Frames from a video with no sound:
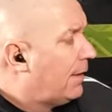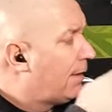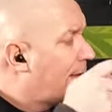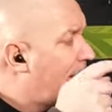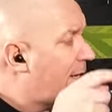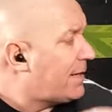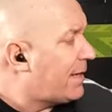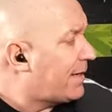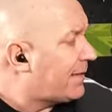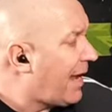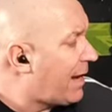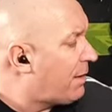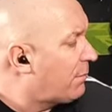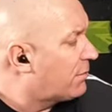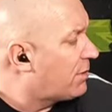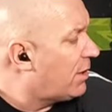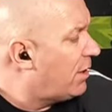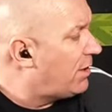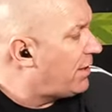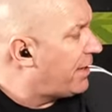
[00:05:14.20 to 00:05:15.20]
Let's get down
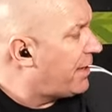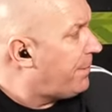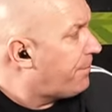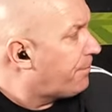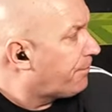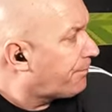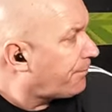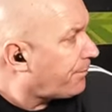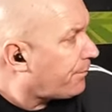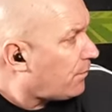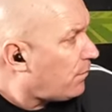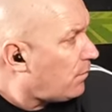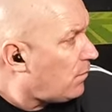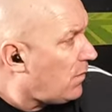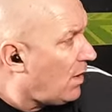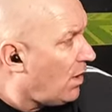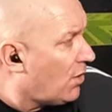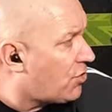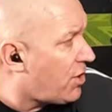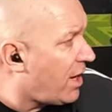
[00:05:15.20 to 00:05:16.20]
dirty.
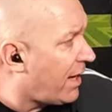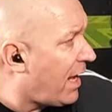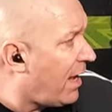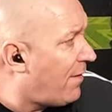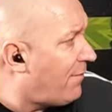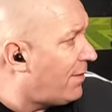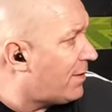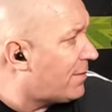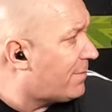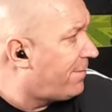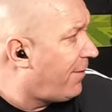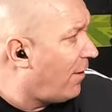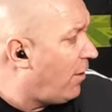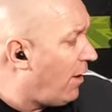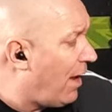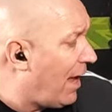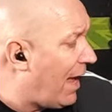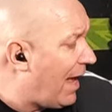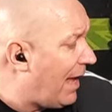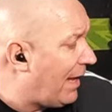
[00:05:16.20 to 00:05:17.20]
Check out this
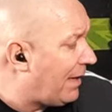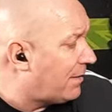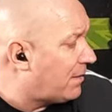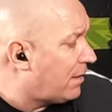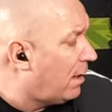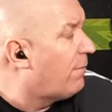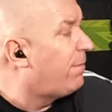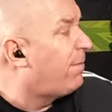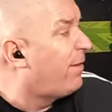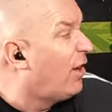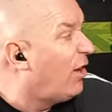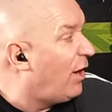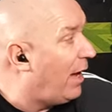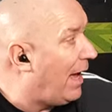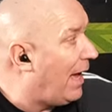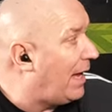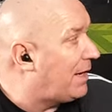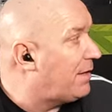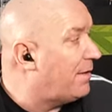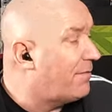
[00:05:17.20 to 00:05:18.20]
Feuerhand,
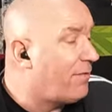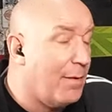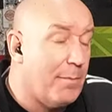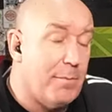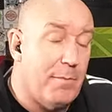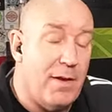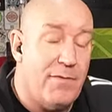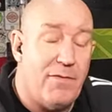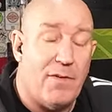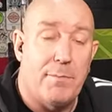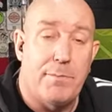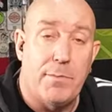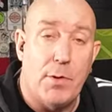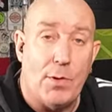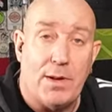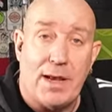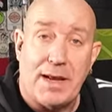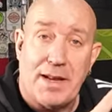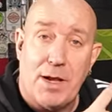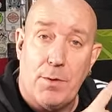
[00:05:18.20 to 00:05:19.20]
if I'm
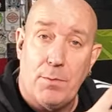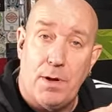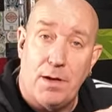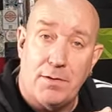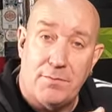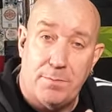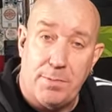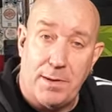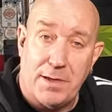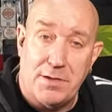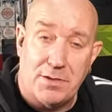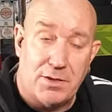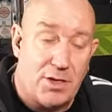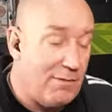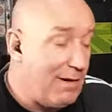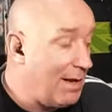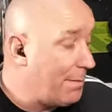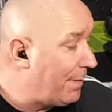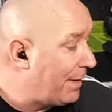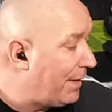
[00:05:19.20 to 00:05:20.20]
mutilating that word, please
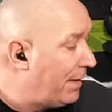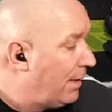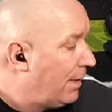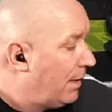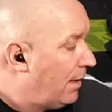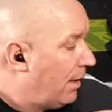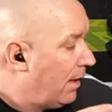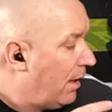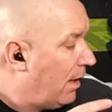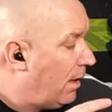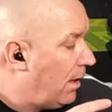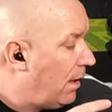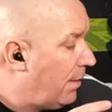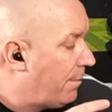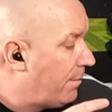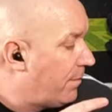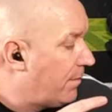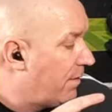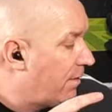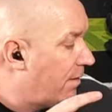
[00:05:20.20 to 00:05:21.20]
correct me.
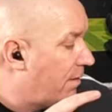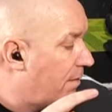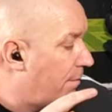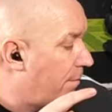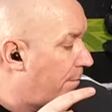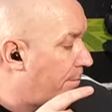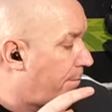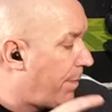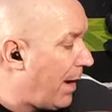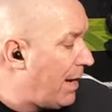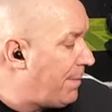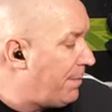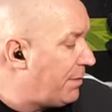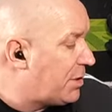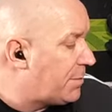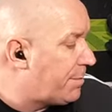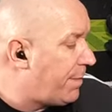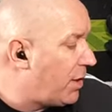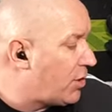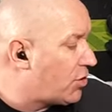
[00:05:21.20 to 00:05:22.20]
Baby
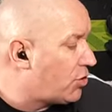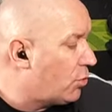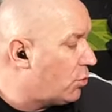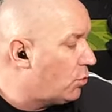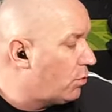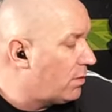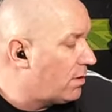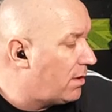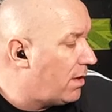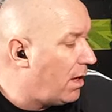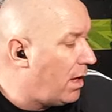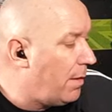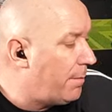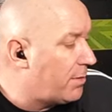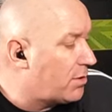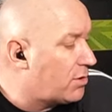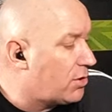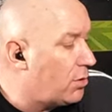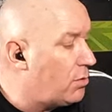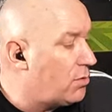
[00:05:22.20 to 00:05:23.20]
Special
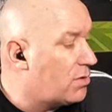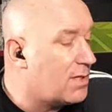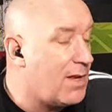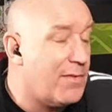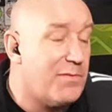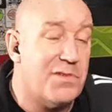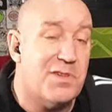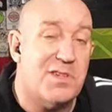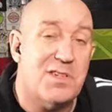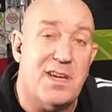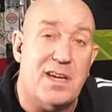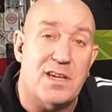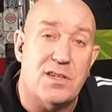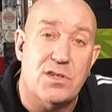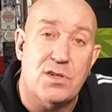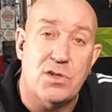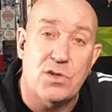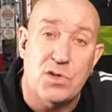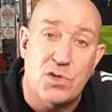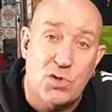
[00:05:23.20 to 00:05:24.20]

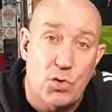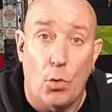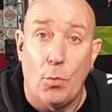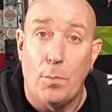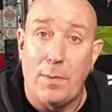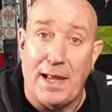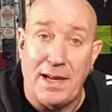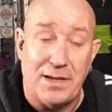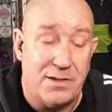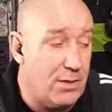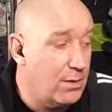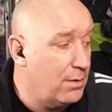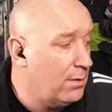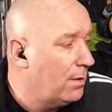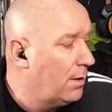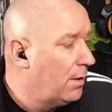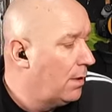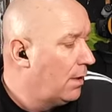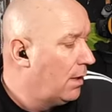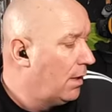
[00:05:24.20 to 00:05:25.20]
276 Storm Lantern.
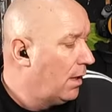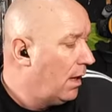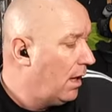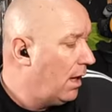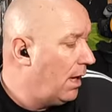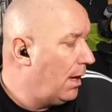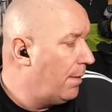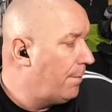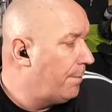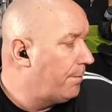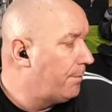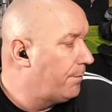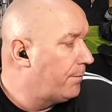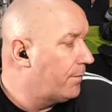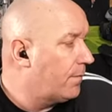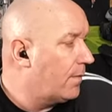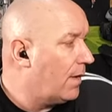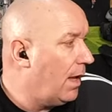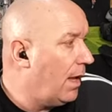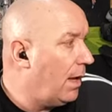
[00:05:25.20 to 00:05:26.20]
And
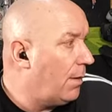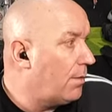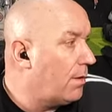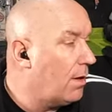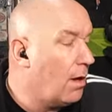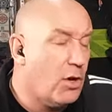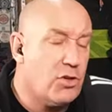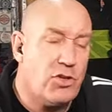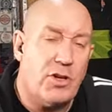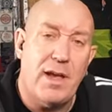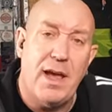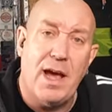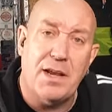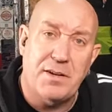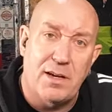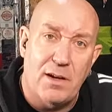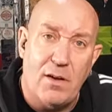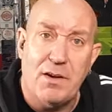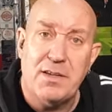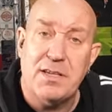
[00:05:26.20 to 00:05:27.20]
I'll show you how
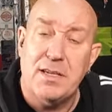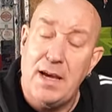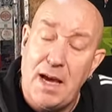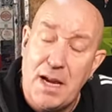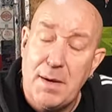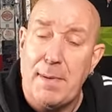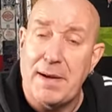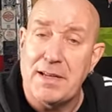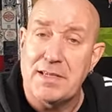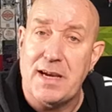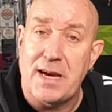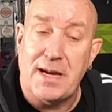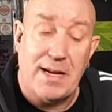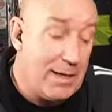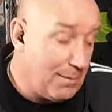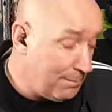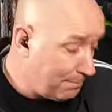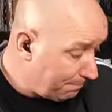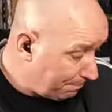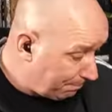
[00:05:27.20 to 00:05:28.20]
to light it, how to maintain it,